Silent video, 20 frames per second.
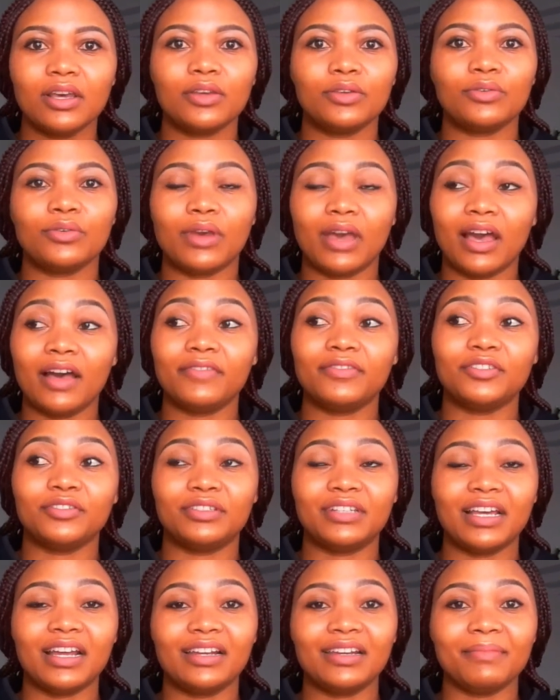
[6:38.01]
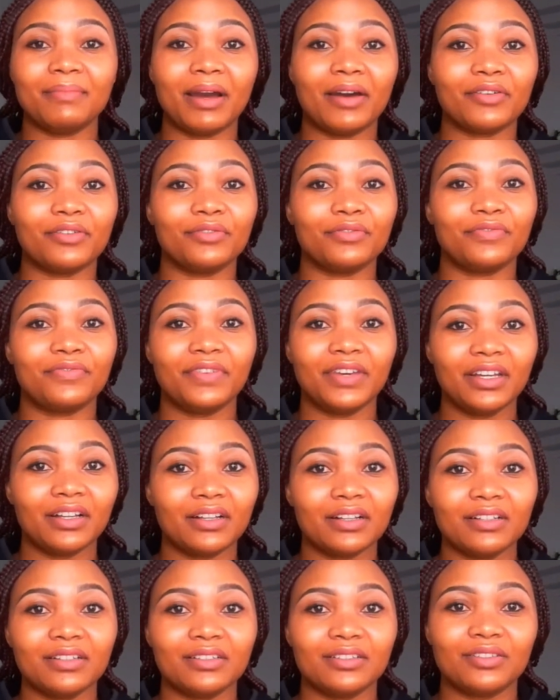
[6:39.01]
you have to tell him how you
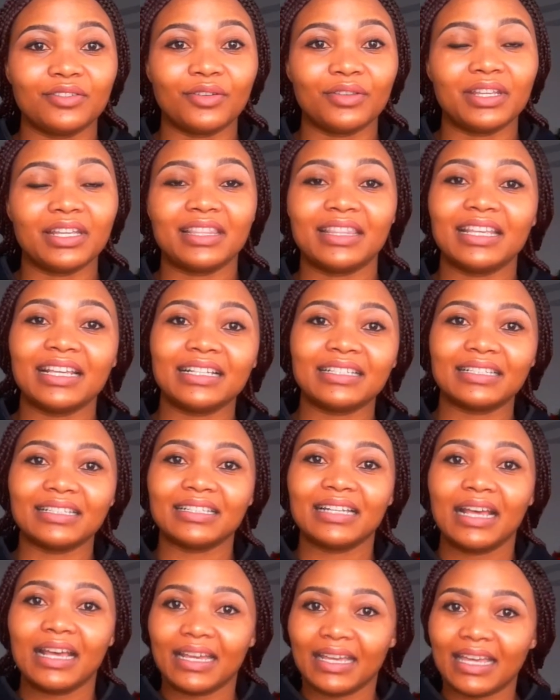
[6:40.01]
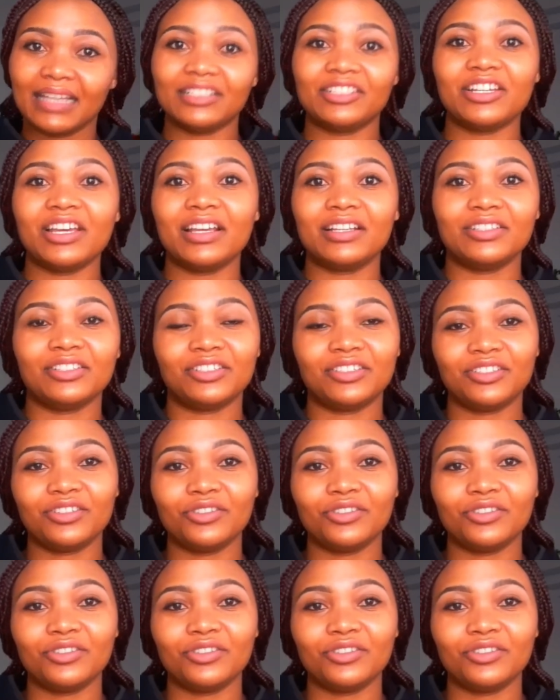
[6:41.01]
feel so that things can change.